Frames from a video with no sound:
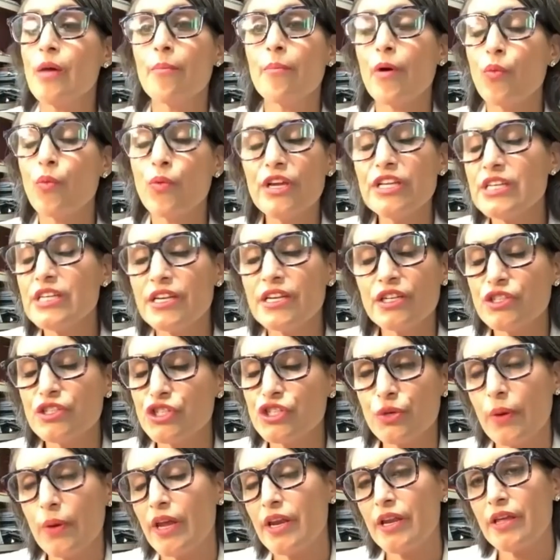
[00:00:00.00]
but we didn't
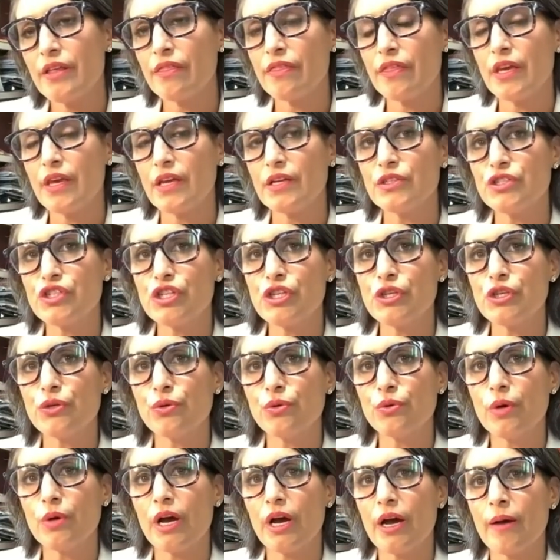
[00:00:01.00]
do anything
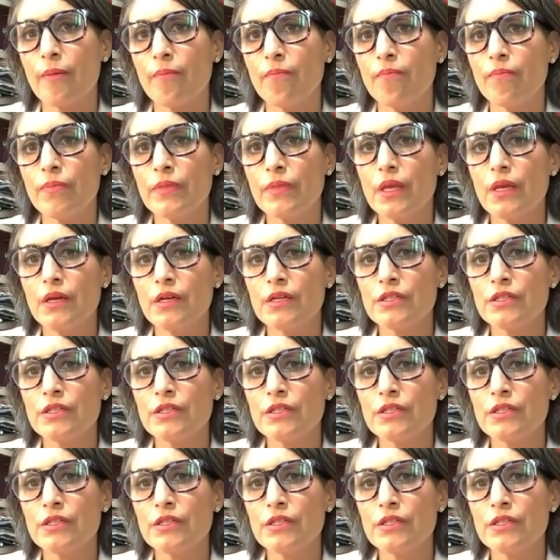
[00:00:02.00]
to um,